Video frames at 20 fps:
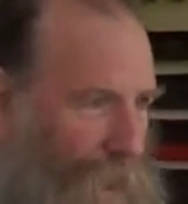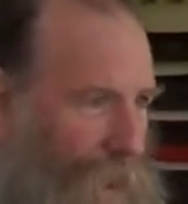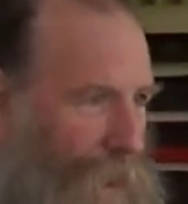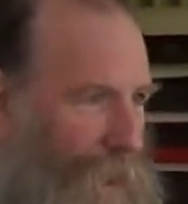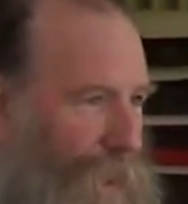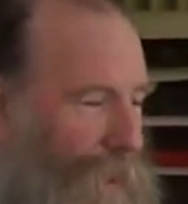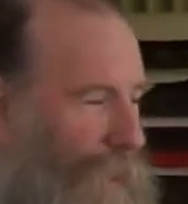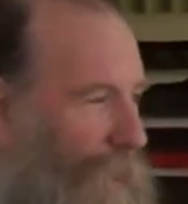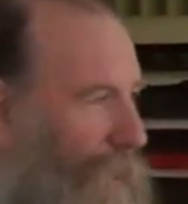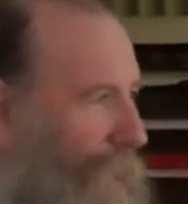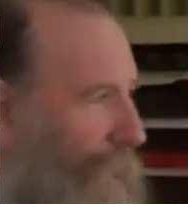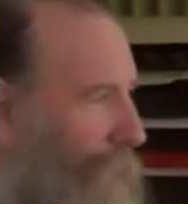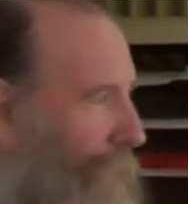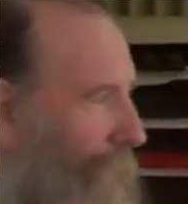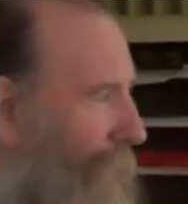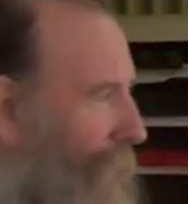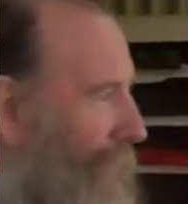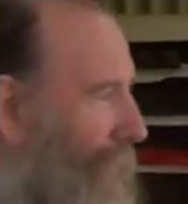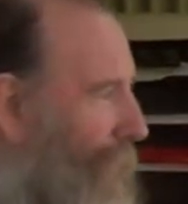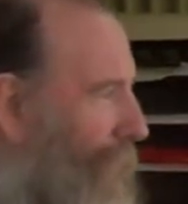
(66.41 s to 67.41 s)
at a
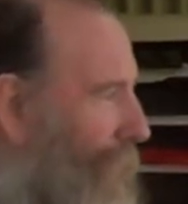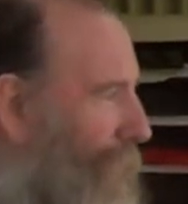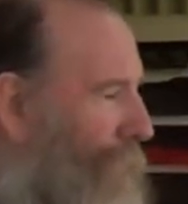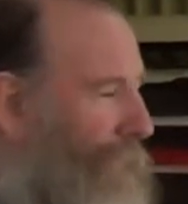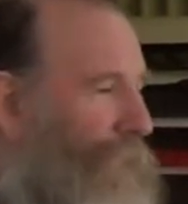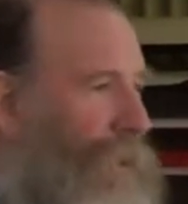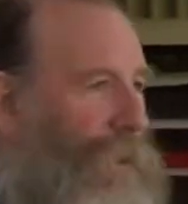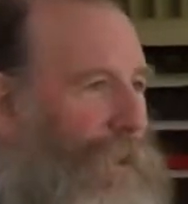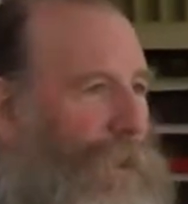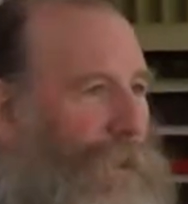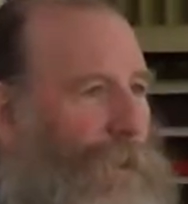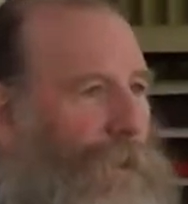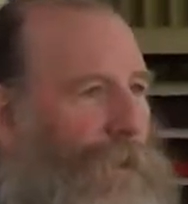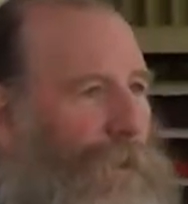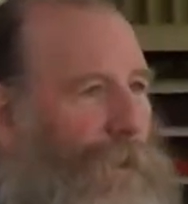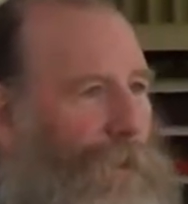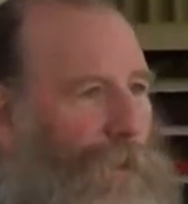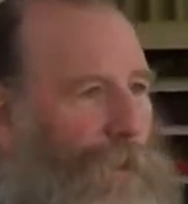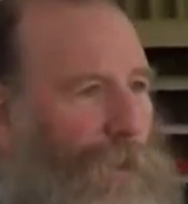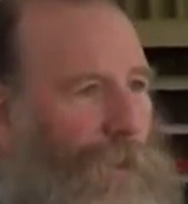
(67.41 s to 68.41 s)
highway going off in the
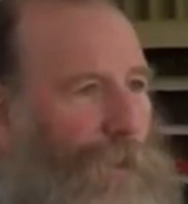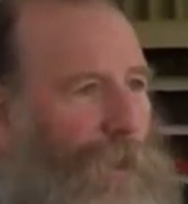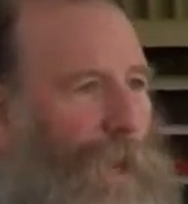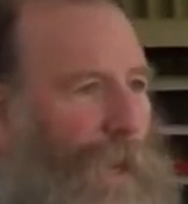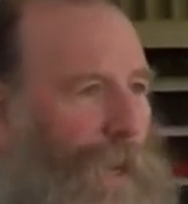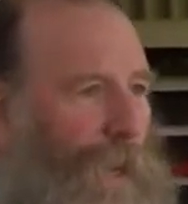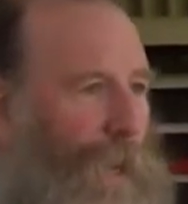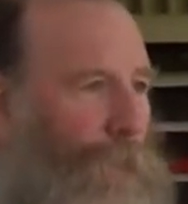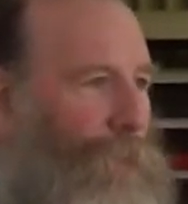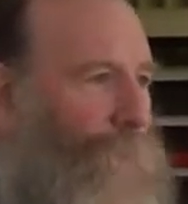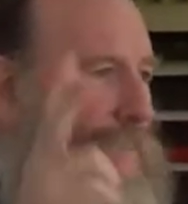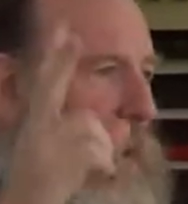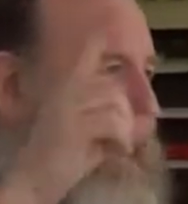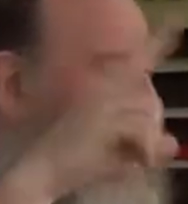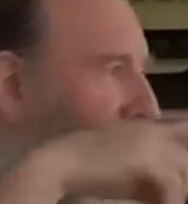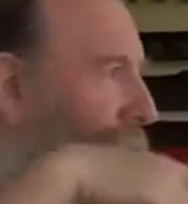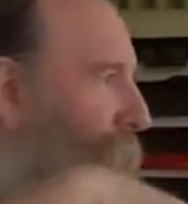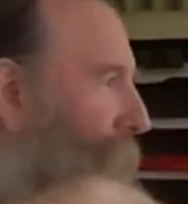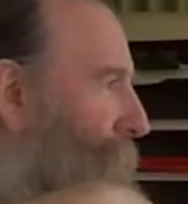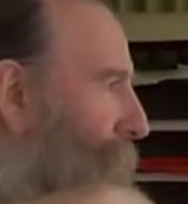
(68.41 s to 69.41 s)
distance, it looks like an upside
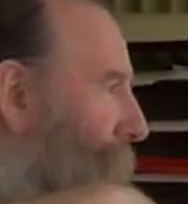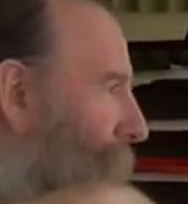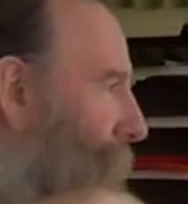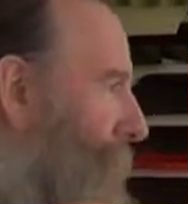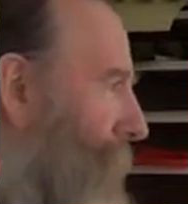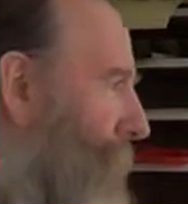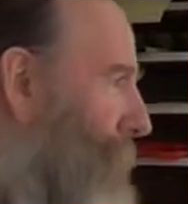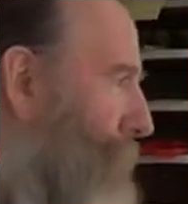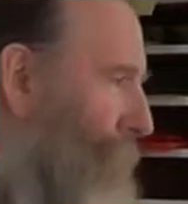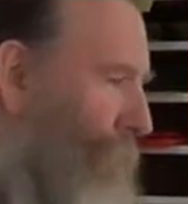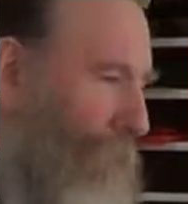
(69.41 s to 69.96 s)
down V.